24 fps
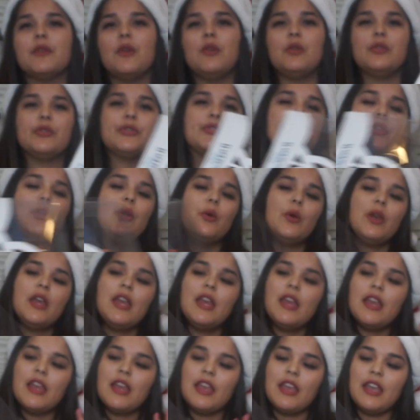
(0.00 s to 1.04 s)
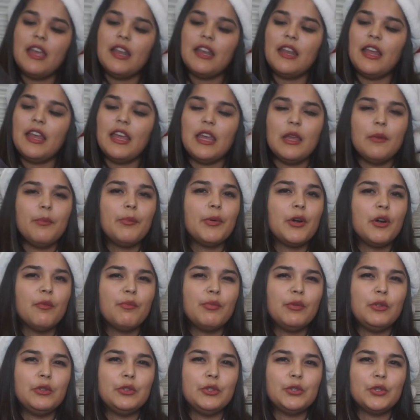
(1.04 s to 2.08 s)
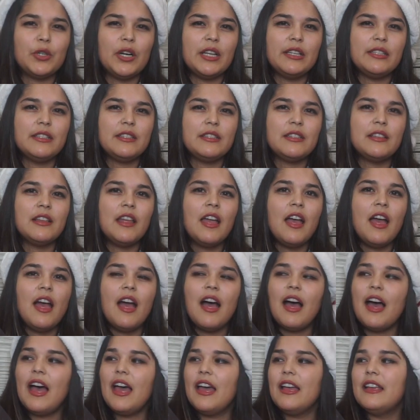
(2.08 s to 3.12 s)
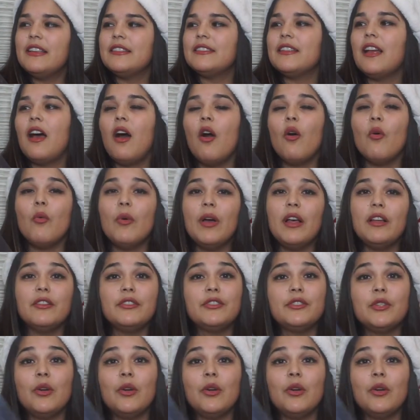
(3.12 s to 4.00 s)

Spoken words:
also in a purple dress as well.